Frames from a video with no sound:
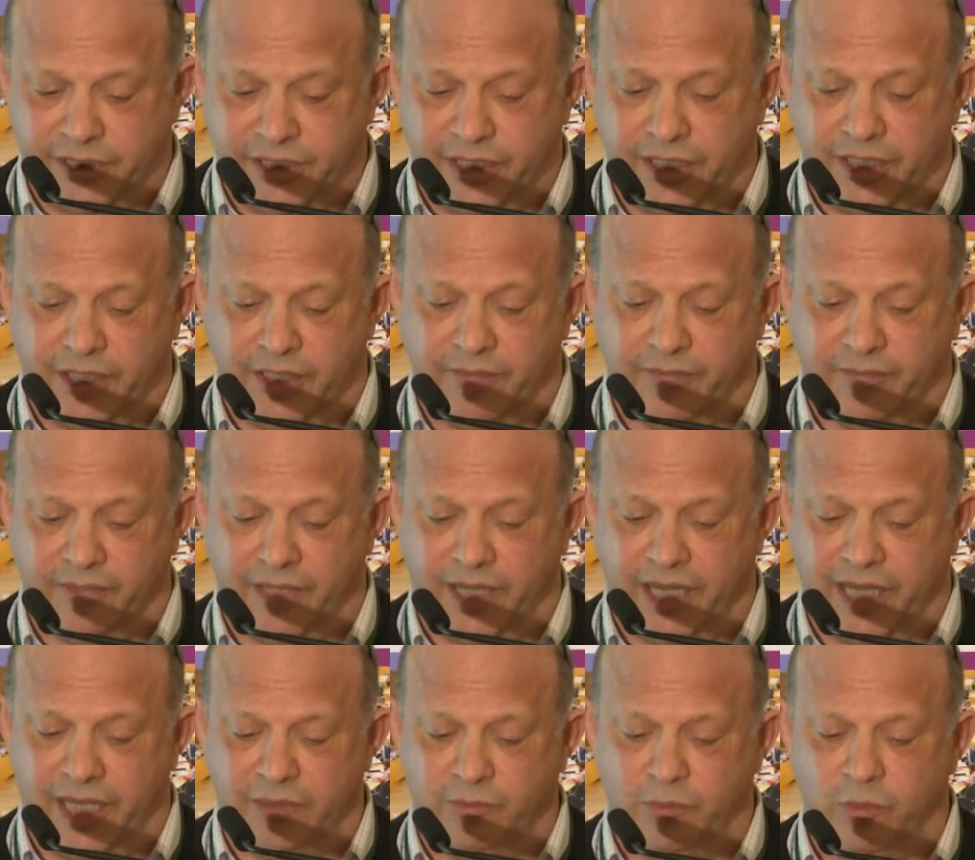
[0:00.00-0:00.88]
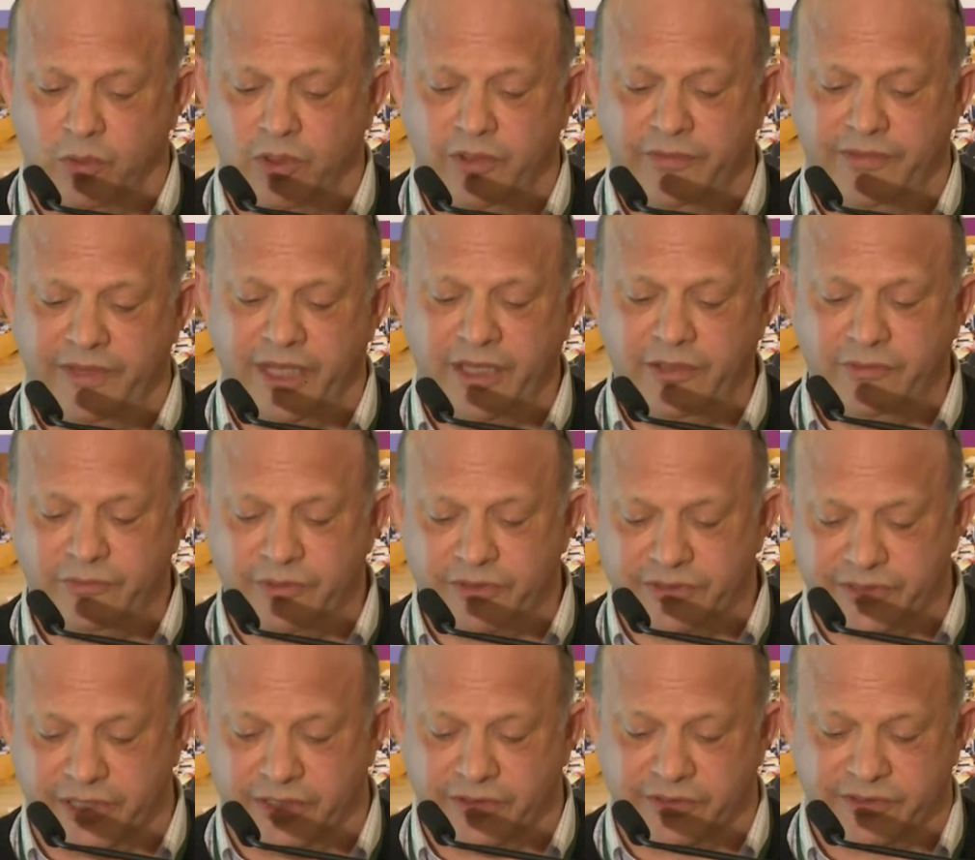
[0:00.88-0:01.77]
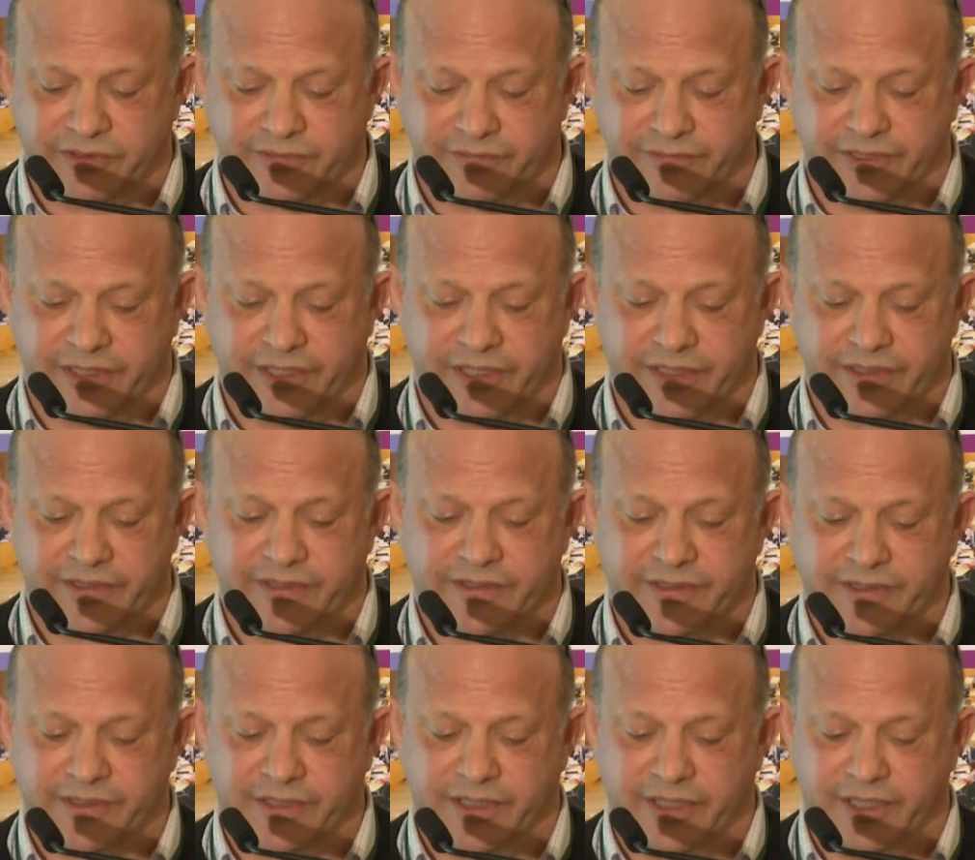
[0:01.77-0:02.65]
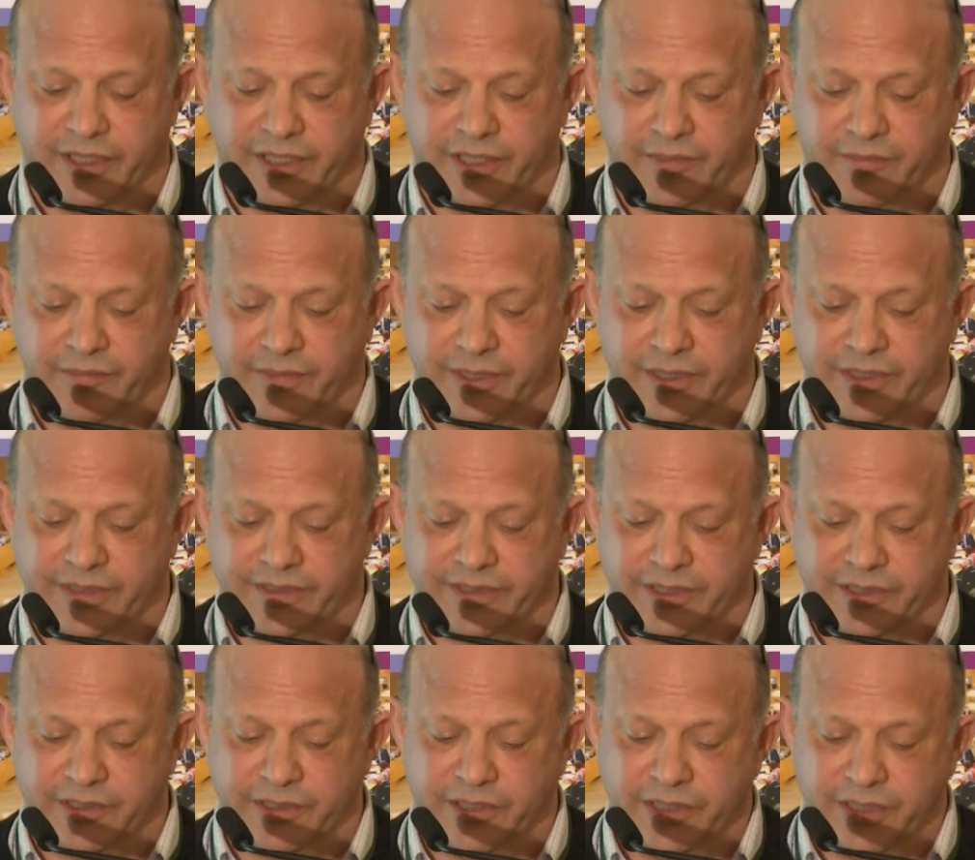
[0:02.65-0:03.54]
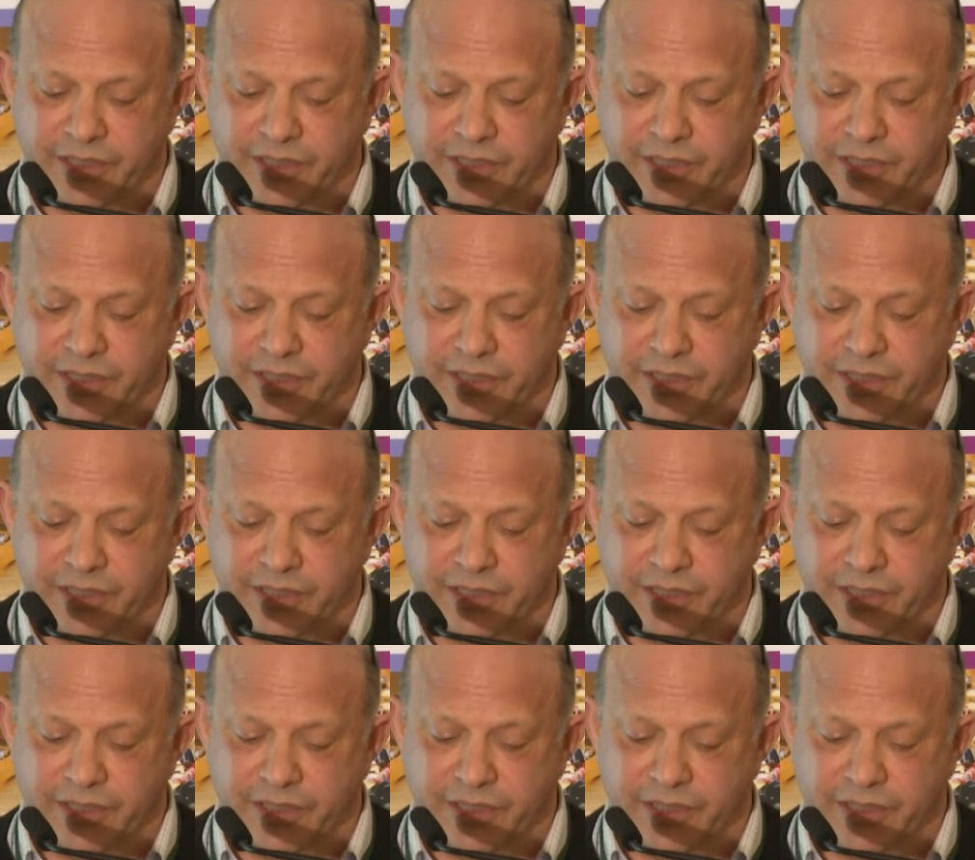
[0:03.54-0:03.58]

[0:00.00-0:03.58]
Um, and one of the end results of this um, is that